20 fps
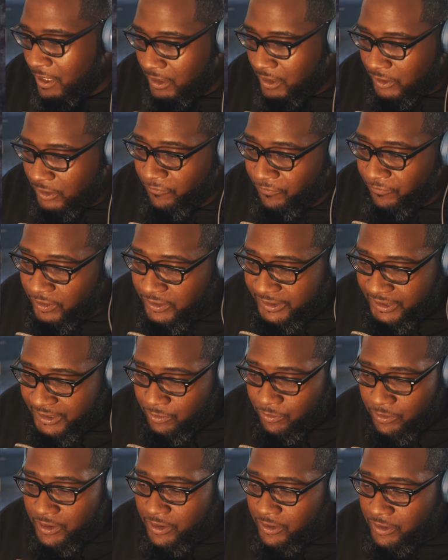So first thing
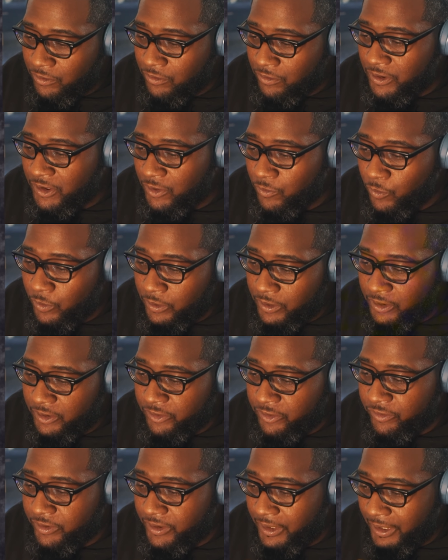you want to do is you want to
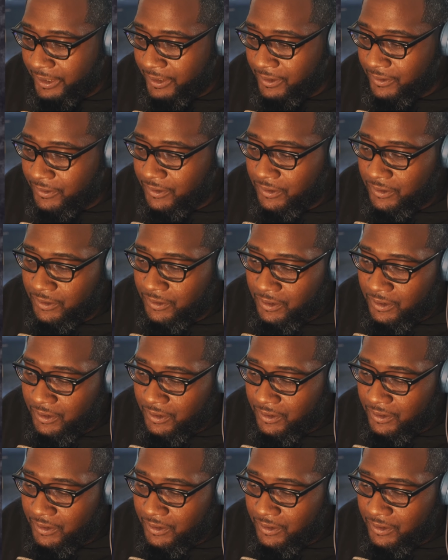create a